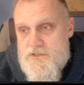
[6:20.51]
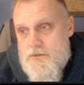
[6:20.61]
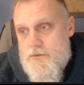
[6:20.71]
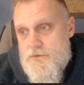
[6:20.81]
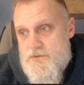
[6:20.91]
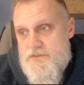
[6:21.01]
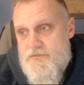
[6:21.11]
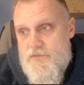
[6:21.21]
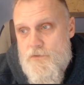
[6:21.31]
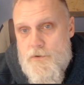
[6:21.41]
So those
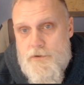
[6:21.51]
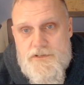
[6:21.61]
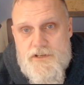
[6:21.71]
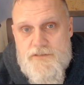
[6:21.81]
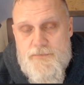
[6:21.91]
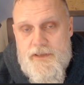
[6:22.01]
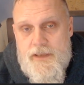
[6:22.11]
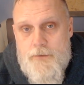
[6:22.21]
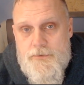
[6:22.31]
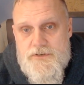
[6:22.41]
four suspect
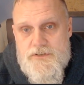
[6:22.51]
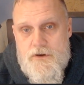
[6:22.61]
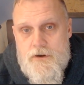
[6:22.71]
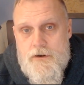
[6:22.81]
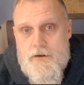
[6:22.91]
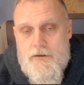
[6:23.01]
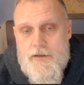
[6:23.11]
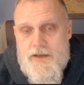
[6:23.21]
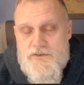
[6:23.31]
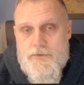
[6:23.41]
counters are
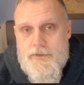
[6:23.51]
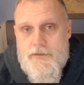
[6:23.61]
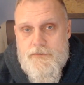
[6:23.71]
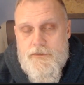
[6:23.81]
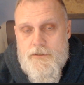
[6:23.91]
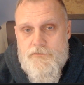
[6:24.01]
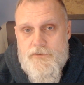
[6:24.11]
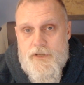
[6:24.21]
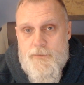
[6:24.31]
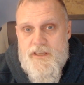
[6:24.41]
actually, you know, for
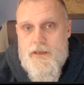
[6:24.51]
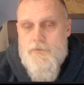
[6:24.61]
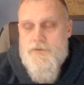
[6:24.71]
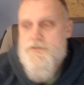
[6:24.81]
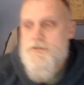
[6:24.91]
dummy counters.